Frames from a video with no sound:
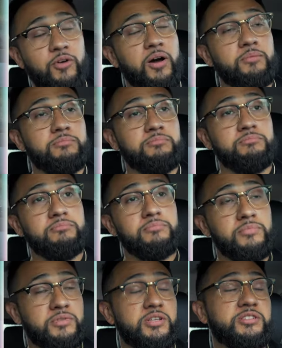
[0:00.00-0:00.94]
from
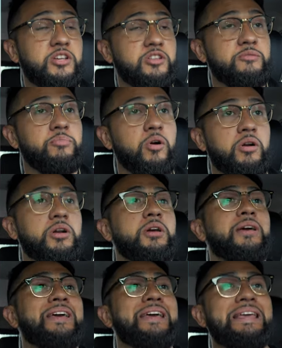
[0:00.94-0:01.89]
the southern
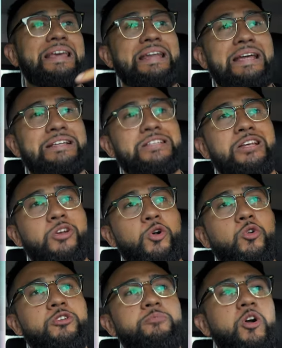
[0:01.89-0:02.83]
part, getting into the
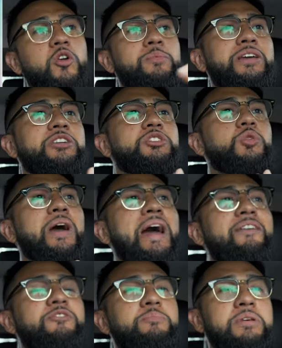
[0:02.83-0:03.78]
northern part because you
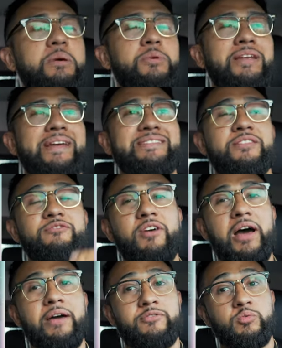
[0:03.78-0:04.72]
have to be able to get to
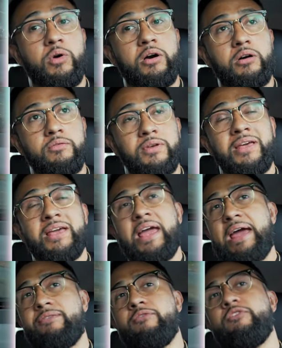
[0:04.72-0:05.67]
512
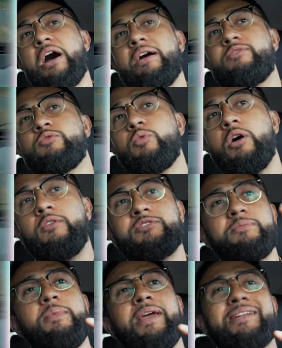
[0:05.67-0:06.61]
and from
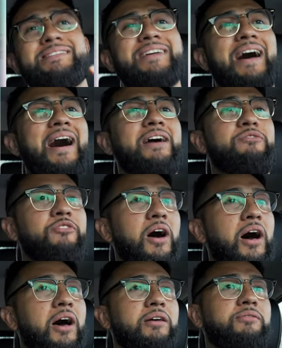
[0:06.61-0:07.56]
512 to make it to
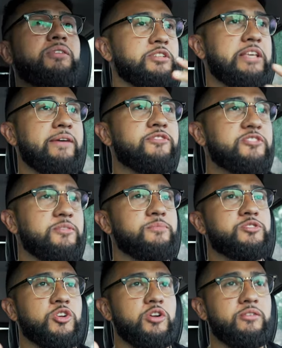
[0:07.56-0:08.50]
I-5 give
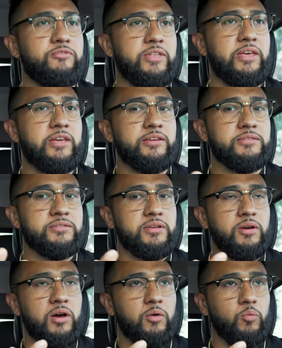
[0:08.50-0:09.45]
some certain
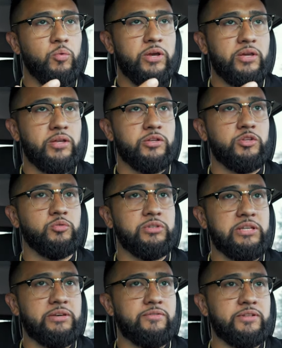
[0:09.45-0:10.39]
things when you
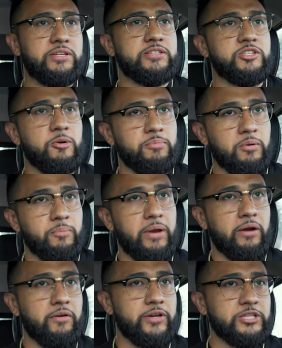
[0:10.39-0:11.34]
live in these
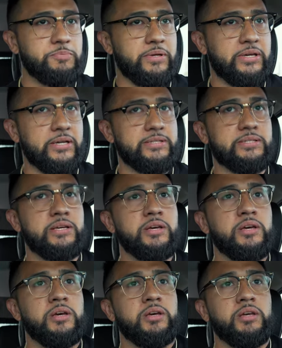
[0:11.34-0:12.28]
suburb areas because,
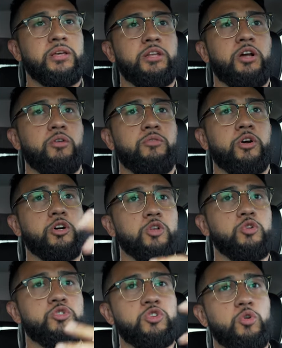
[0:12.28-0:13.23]
you know, the
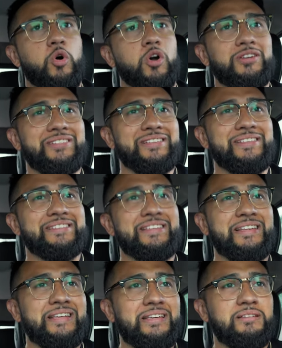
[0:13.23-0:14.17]
closer you are to the
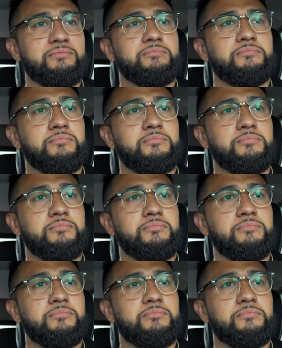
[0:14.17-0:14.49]
city,